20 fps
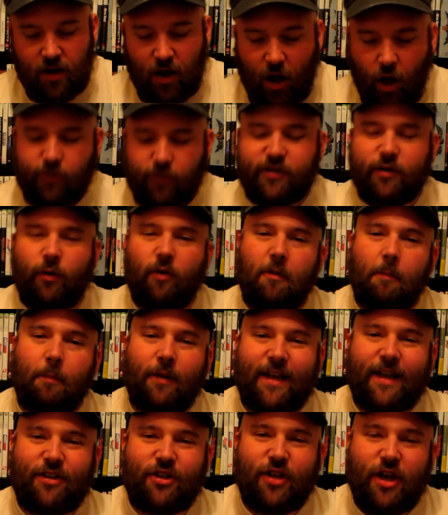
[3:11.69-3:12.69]
Also on the
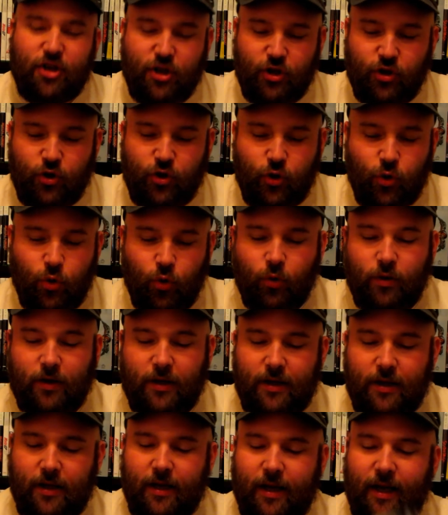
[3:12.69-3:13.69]
PlayStation 2,
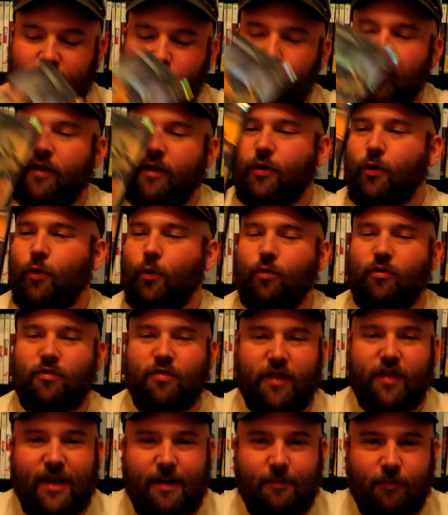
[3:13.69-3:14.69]
a Looney
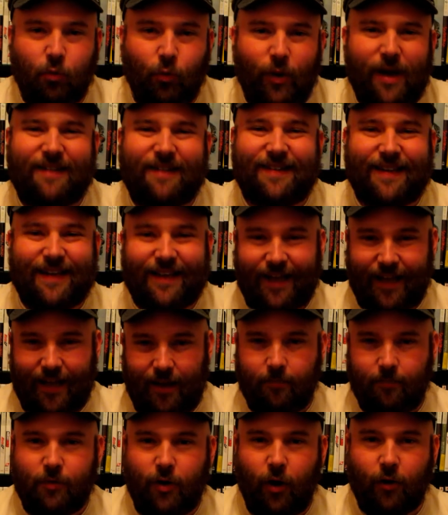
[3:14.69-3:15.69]
Tunes themed racing
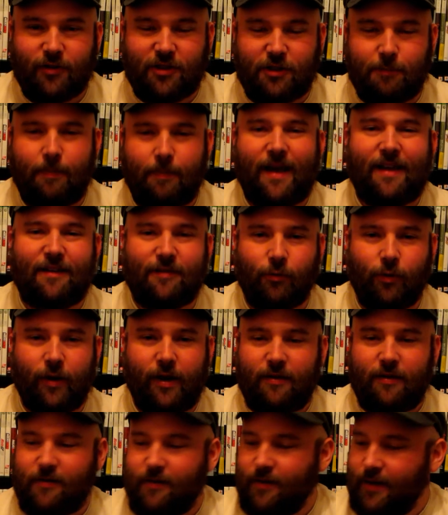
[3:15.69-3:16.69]
game called Space
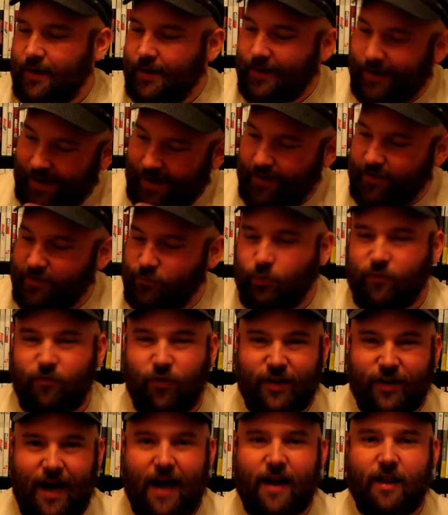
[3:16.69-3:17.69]
Race. Got this one
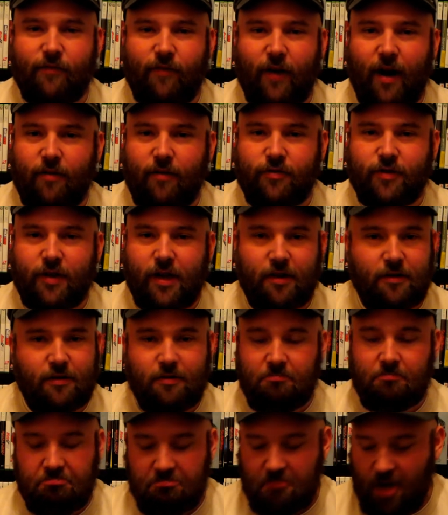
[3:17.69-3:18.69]
for 95
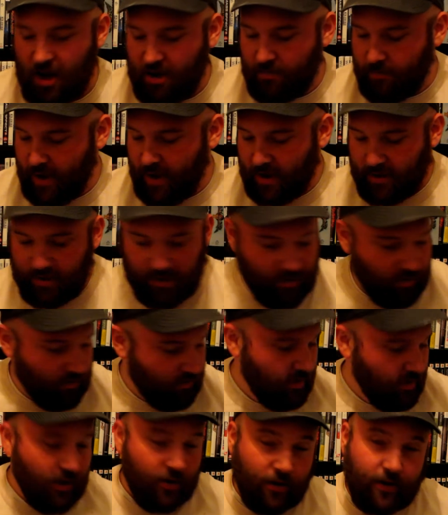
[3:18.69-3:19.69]
cents. Not a bad
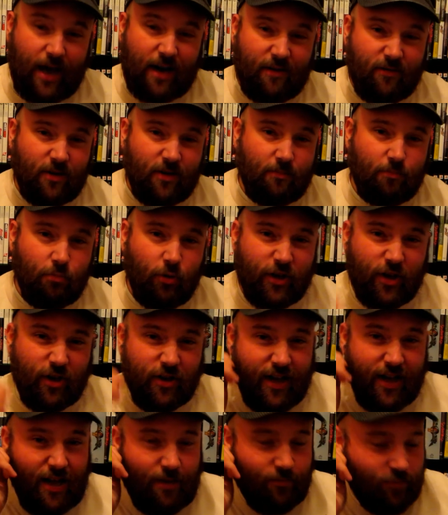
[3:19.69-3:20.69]
deal. Kind of a pretty
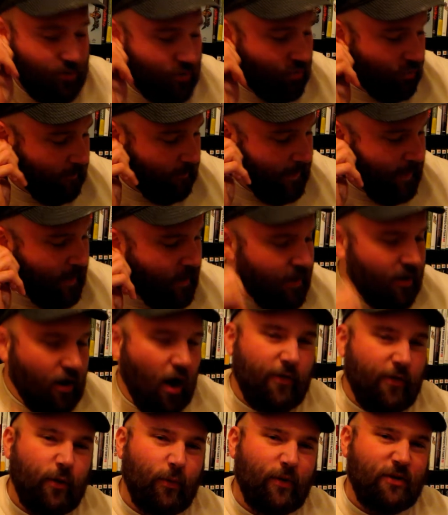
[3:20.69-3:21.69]
good game too.
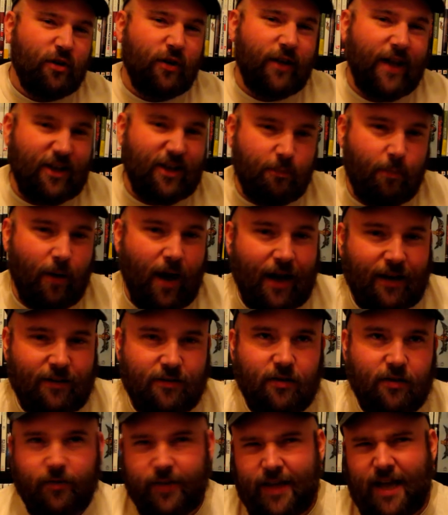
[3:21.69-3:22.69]
On the original
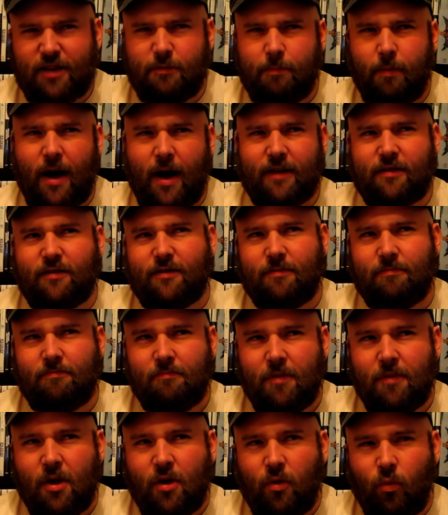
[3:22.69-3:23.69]
Xbox, the Xbox
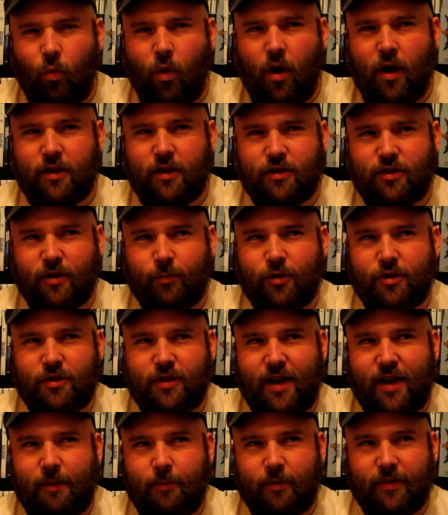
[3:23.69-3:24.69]
One, some would
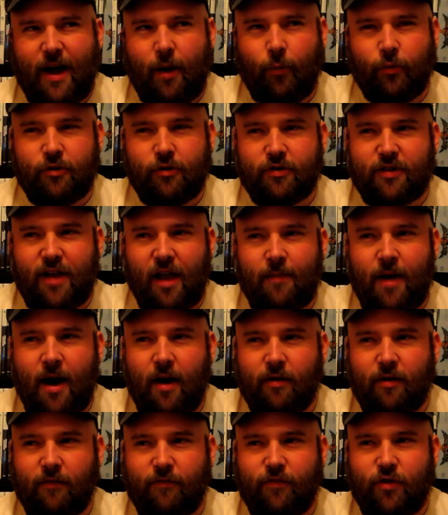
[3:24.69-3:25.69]
say, but that one just came
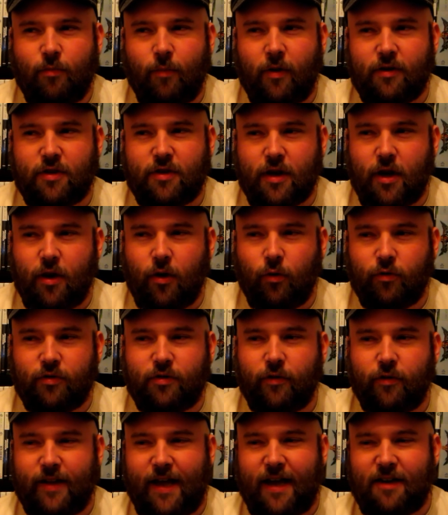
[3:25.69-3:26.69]
out a few months ago.
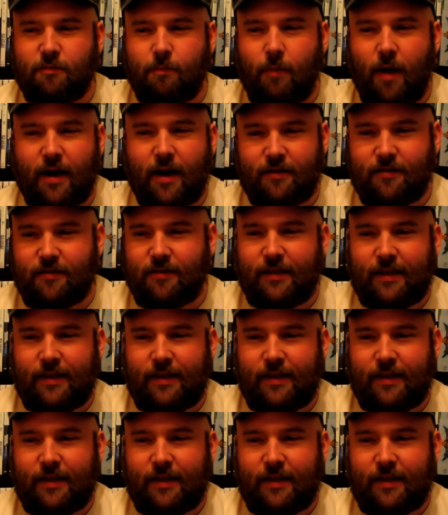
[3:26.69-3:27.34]
So the Xbox